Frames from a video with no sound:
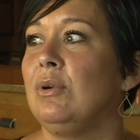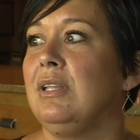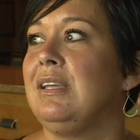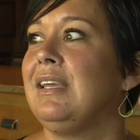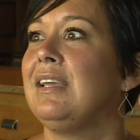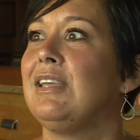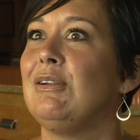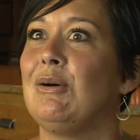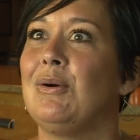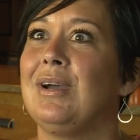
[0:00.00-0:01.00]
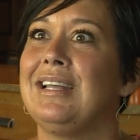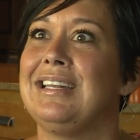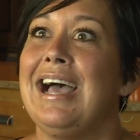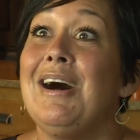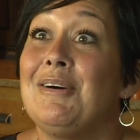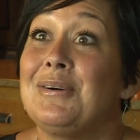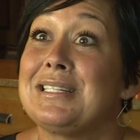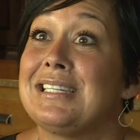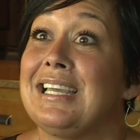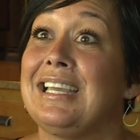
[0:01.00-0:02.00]
Really, you know, and now
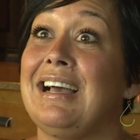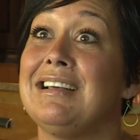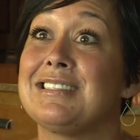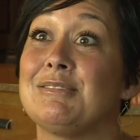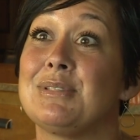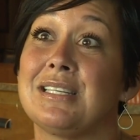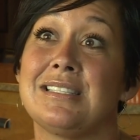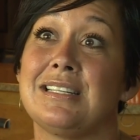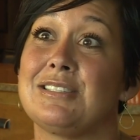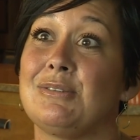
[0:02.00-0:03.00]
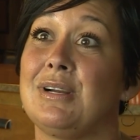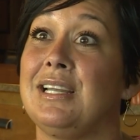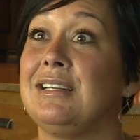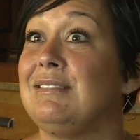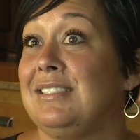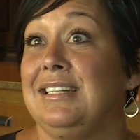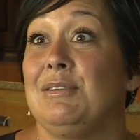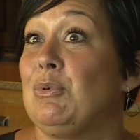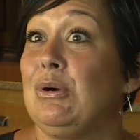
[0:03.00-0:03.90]
it's like awesome success story. It, it